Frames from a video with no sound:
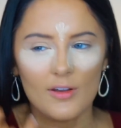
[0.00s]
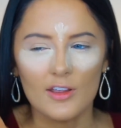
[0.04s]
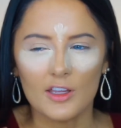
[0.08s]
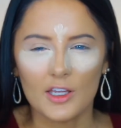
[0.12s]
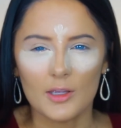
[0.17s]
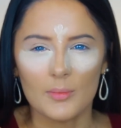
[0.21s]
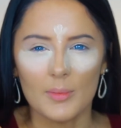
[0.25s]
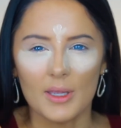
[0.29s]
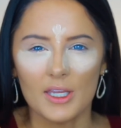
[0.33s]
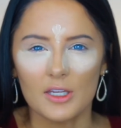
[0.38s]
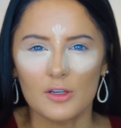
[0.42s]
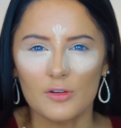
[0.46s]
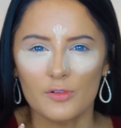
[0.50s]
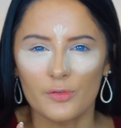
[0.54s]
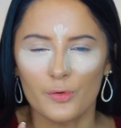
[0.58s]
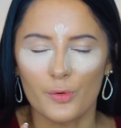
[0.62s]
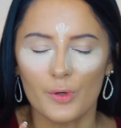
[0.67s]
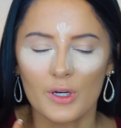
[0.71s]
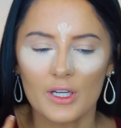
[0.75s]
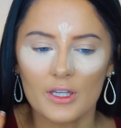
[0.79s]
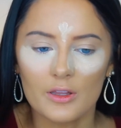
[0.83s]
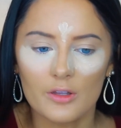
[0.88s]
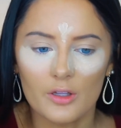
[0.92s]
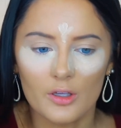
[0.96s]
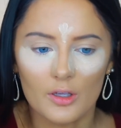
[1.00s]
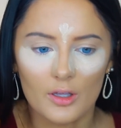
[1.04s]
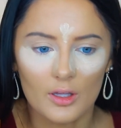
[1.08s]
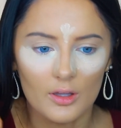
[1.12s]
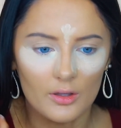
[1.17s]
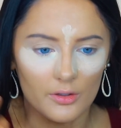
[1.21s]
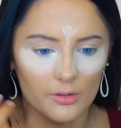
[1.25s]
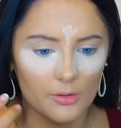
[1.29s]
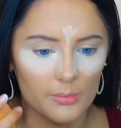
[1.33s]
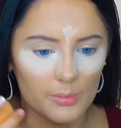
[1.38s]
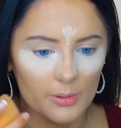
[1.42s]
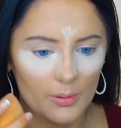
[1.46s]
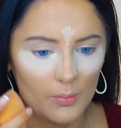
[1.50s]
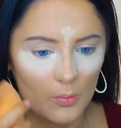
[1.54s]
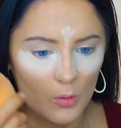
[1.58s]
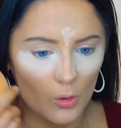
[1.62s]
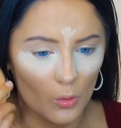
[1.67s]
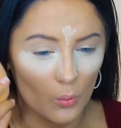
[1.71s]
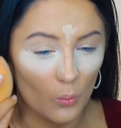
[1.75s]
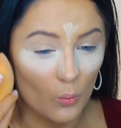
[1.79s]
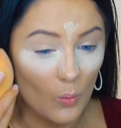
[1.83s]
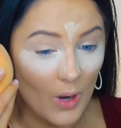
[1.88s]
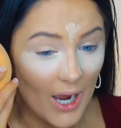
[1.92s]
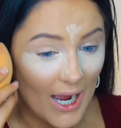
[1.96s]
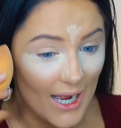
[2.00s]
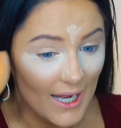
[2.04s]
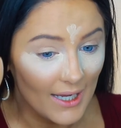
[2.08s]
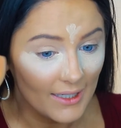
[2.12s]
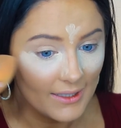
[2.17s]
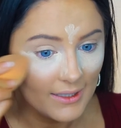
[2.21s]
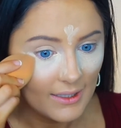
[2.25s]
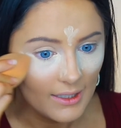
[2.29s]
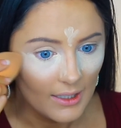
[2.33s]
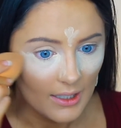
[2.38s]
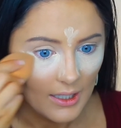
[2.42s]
it can make your forehead look a little bit more wide.